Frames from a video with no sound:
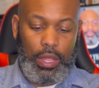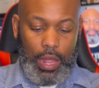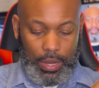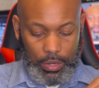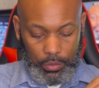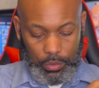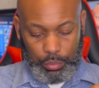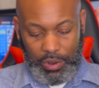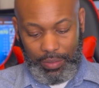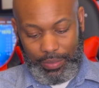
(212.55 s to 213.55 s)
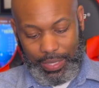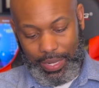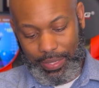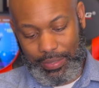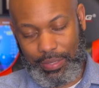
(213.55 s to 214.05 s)
I know you probably
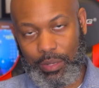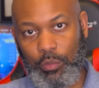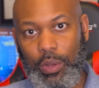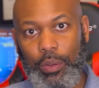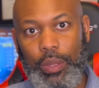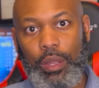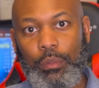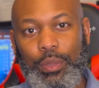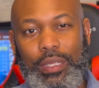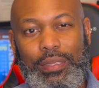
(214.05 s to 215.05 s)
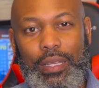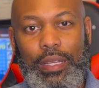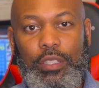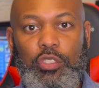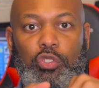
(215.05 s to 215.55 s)
can't see it well here, but it's like
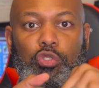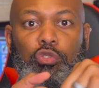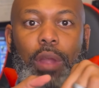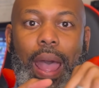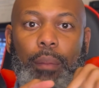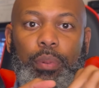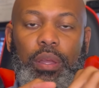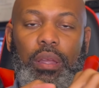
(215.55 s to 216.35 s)
a strap.